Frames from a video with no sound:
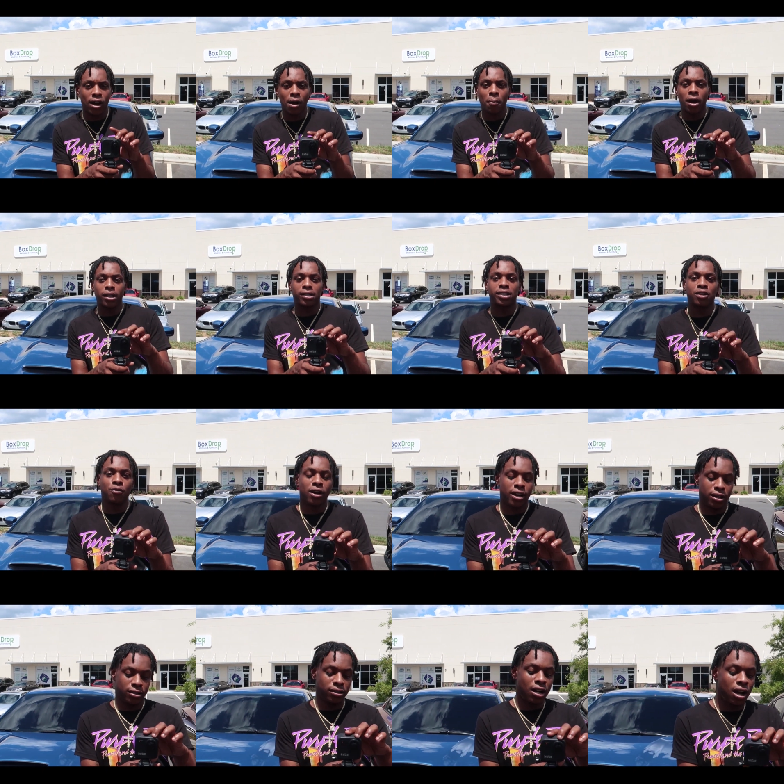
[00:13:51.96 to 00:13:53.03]
Why About It 2i.
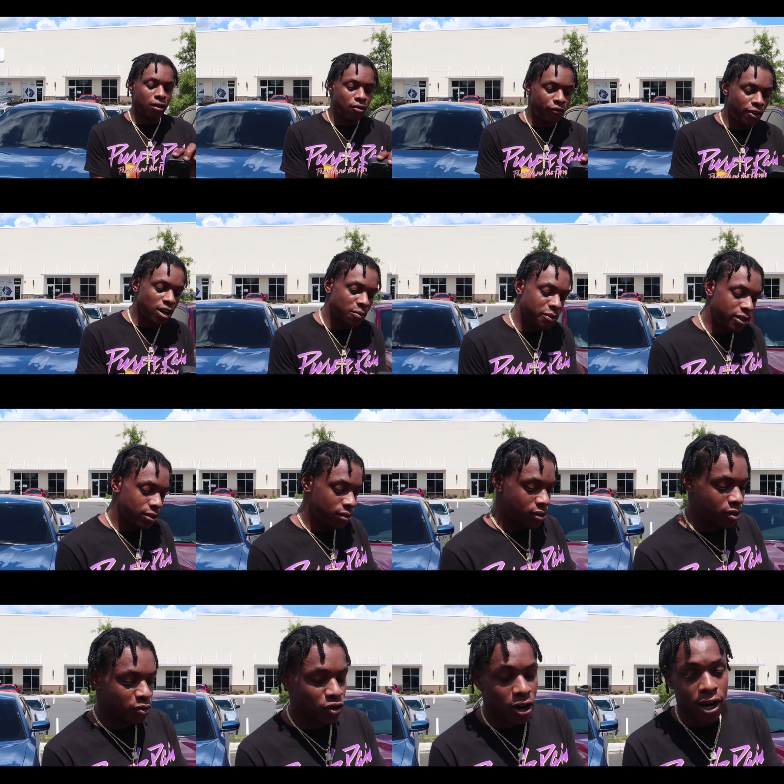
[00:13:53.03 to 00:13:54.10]
Y'all go follow me,
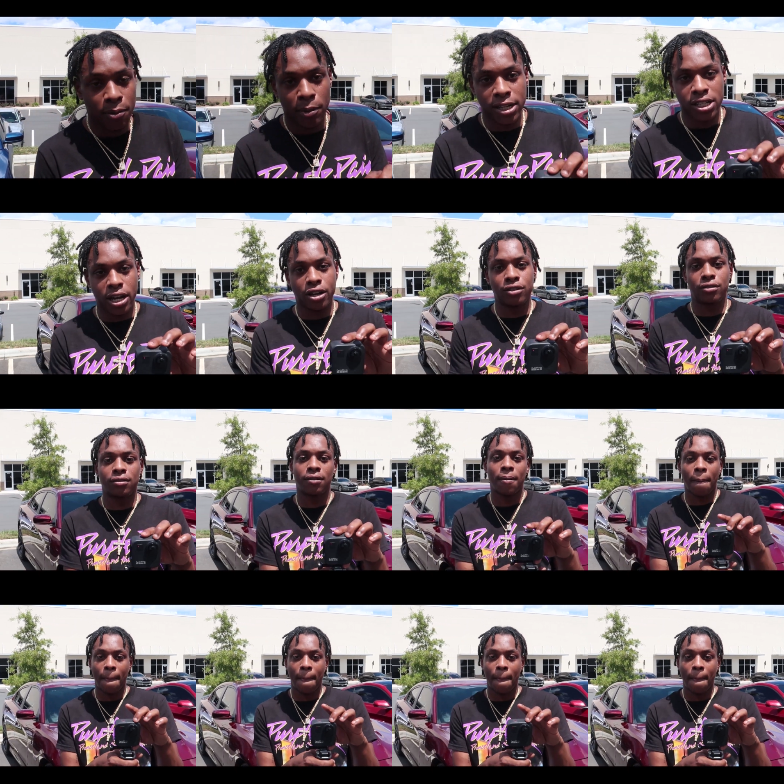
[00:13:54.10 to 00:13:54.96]
subscribe my channel.